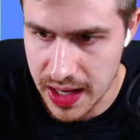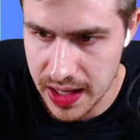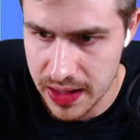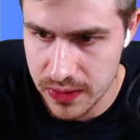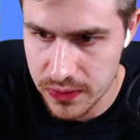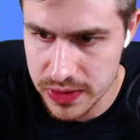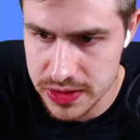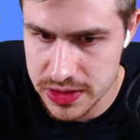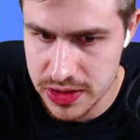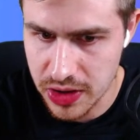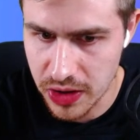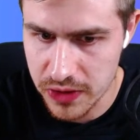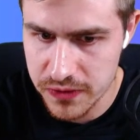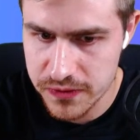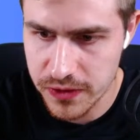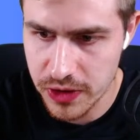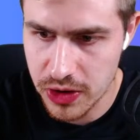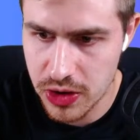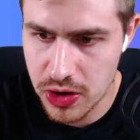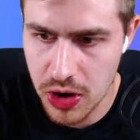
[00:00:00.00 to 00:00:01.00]
I would go
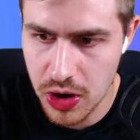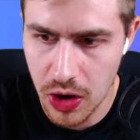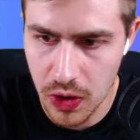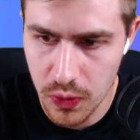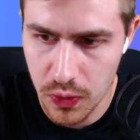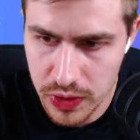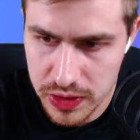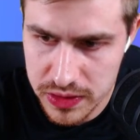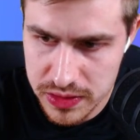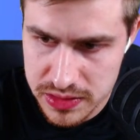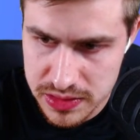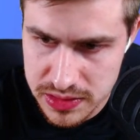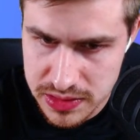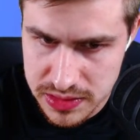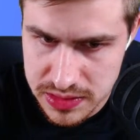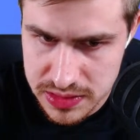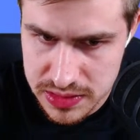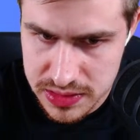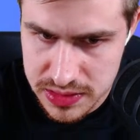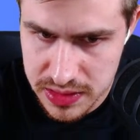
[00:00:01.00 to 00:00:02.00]
for Cowell,
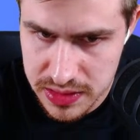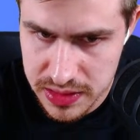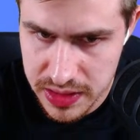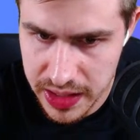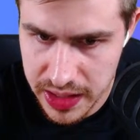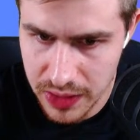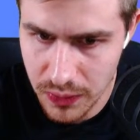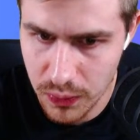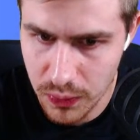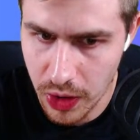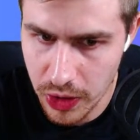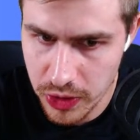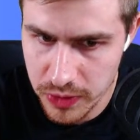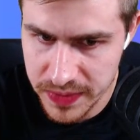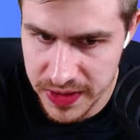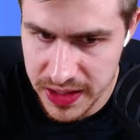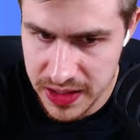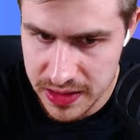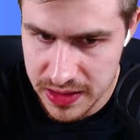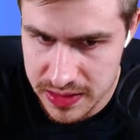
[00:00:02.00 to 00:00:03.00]

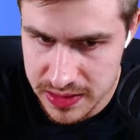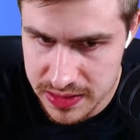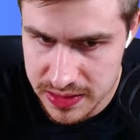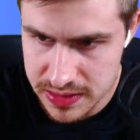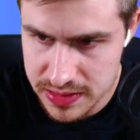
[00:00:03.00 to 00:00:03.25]
Iwobi,